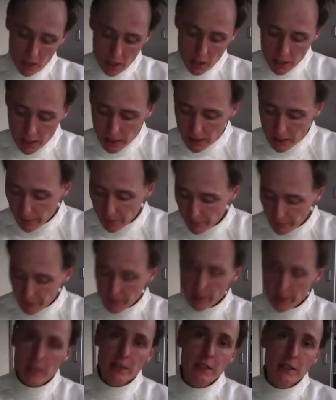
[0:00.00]

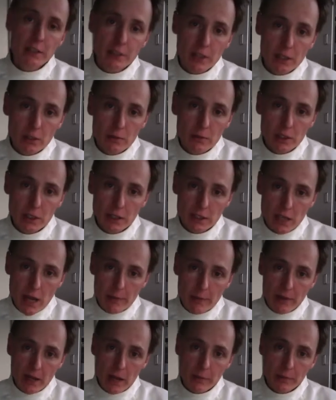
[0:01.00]
It's continuously
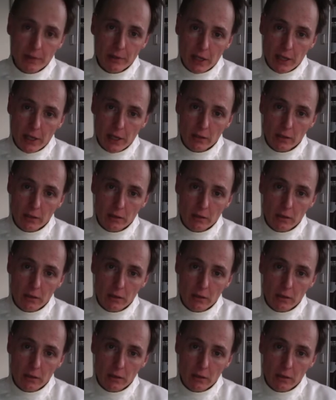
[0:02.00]
tapping up and down.